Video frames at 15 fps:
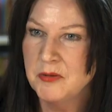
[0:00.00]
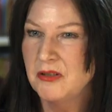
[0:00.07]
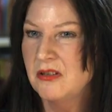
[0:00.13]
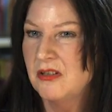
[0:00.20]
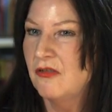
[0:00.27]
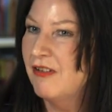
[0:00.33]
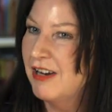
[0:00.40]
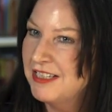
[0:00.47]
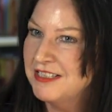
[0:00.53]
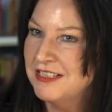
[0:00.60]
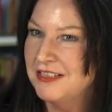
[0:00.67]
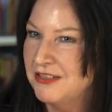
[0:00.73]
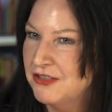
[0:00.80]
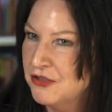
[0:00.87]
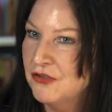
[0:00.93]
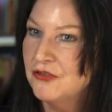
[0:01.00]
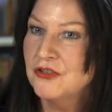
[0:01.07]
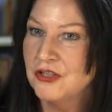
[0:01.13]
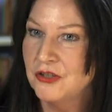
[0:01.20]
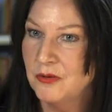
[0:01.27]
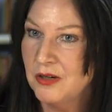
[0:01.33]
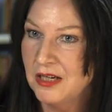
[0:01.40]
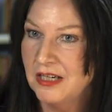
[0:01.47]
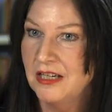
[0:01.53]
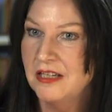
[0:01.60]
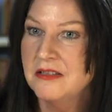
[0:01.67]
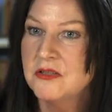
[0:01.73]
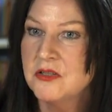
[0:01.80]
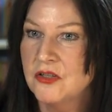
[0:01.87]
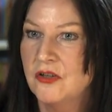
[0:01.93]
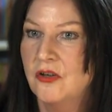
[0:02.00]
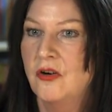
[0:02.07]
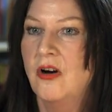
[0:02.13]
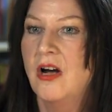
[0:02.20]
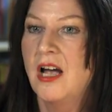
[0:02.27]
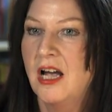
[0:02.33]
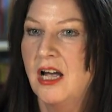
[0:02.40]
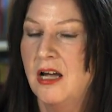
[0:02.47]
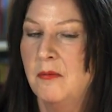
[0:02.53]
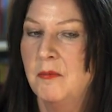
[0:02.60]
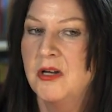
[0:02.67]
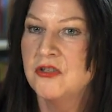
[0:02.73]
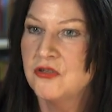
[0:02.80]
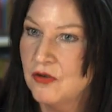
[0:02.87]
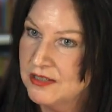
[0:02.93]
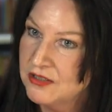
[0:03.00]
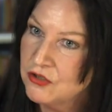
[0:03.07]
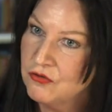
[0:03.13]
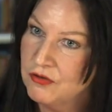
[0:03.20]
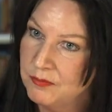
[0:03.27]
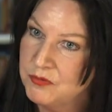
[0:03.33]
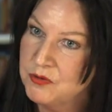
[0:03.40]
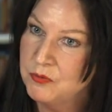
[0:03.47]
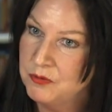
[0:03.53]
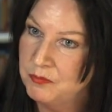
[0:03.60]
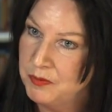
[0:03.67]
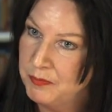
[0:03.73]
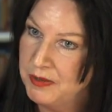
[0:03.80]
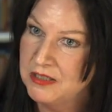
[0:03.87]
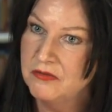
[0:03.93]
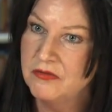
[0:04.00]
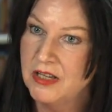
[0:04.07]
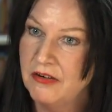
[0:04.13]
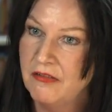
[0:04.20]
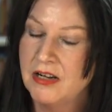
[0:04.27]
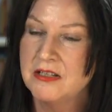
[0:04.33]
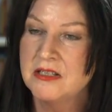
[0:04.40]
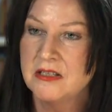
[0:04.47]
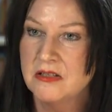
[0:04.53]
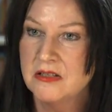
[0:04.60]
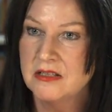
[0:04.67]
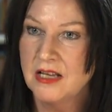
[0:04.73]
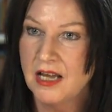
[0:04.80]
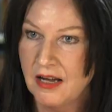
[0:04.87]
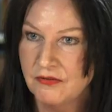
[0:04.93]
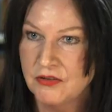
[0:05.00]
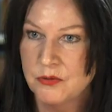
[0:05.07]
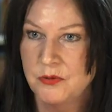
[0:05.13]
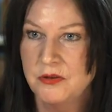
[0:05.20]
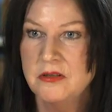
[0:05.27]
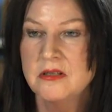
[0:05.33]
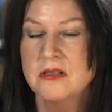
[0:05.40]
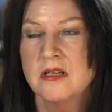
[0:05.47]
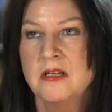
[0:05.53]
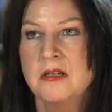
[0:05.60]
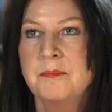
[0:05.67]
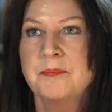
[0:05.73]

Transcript: but the writing's not too clear, so a transcript would be made of their answers afterwards.